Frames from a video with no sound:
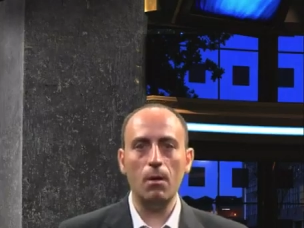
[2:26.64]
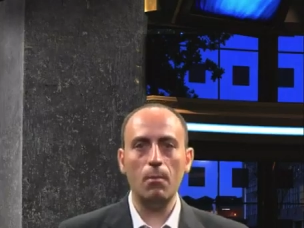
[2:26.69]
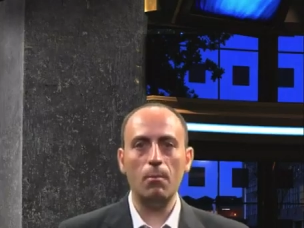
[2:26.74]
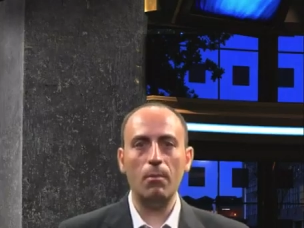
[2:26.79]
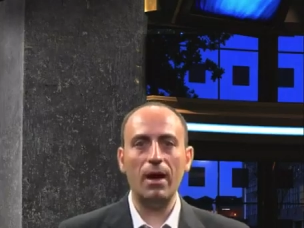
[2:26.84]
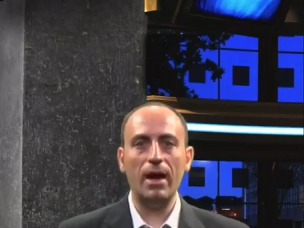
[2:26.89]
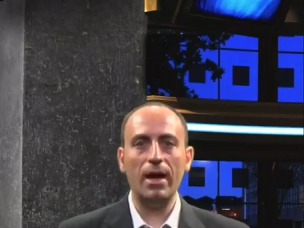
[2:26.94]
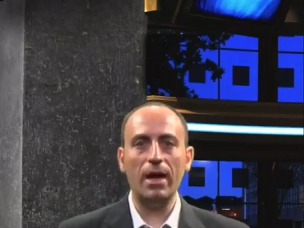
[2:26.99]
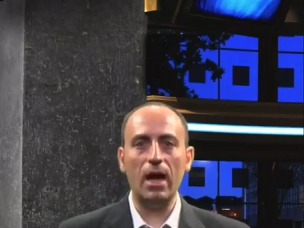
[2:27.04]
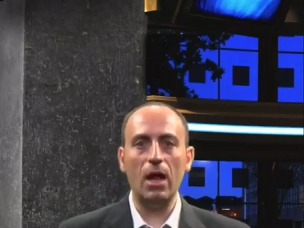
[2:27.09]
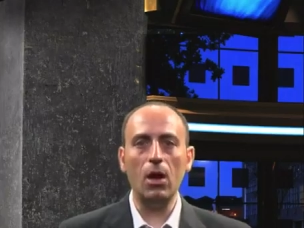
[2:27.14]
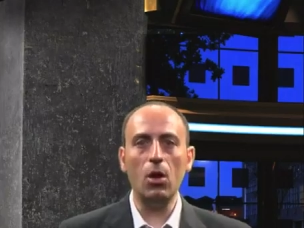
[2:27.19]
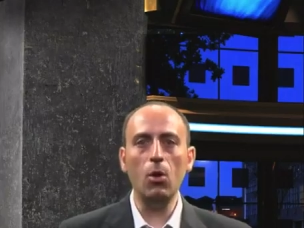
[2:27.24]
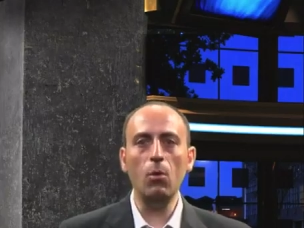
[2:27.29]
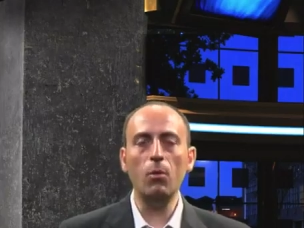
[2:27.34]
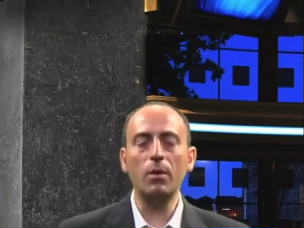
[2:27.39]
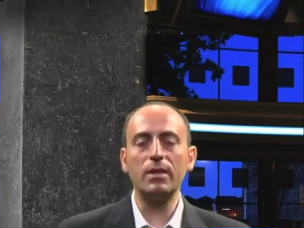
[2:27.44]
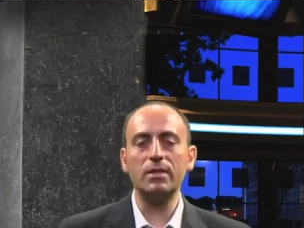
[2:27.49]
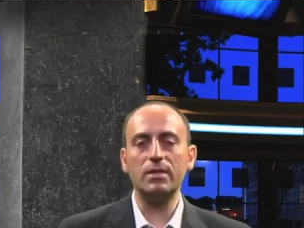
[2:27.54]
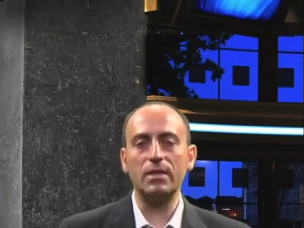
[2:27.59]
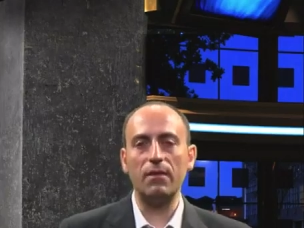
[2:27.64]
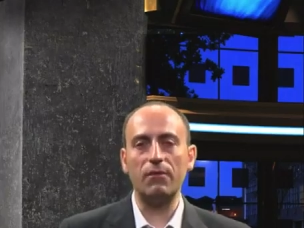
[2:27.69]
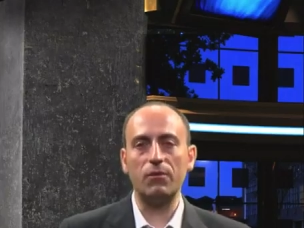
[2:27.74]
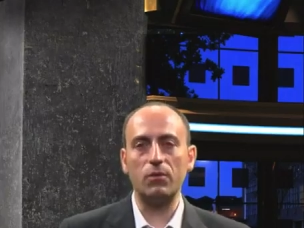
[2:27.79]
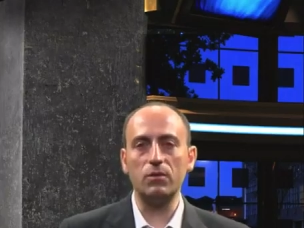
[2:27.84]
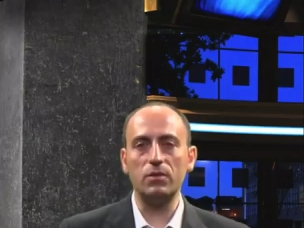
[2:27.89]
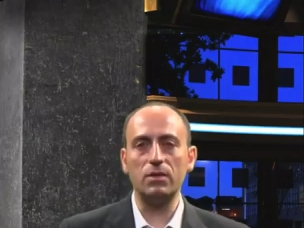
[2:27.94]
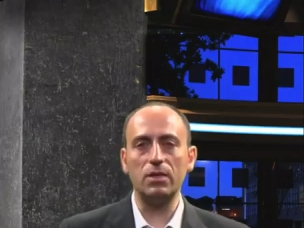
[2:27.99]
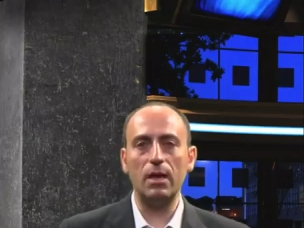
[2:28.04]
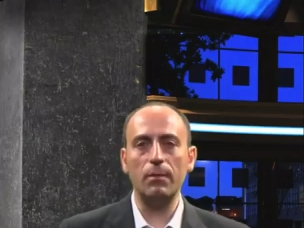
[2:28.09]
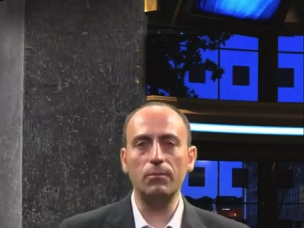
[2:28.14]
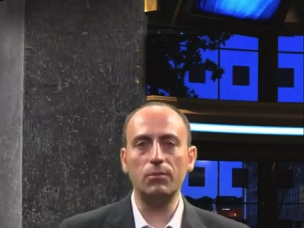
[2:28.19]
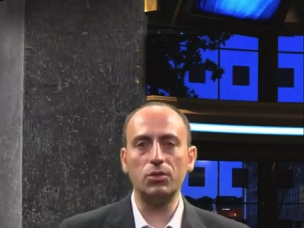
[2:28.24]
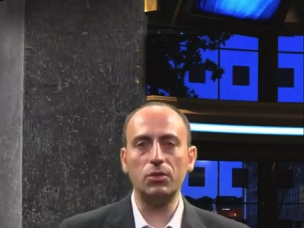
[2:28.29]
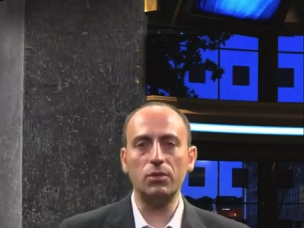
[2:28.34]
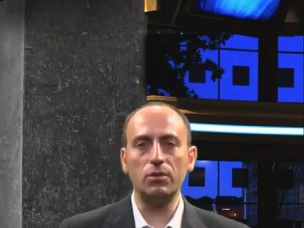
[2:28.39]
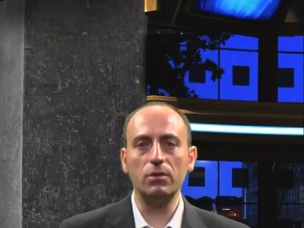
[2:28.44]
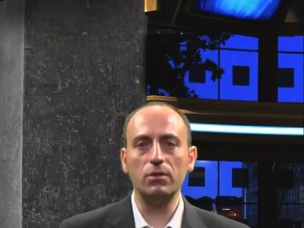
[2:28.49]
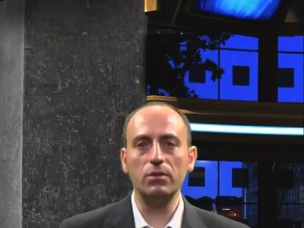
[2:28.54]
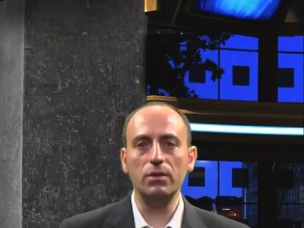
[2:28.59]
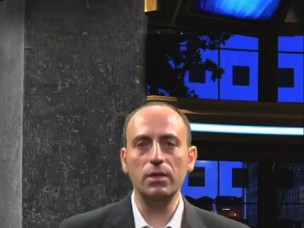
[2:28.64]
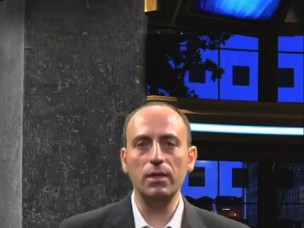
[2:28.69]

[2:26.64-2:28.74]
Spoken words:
By allowing self-consumption,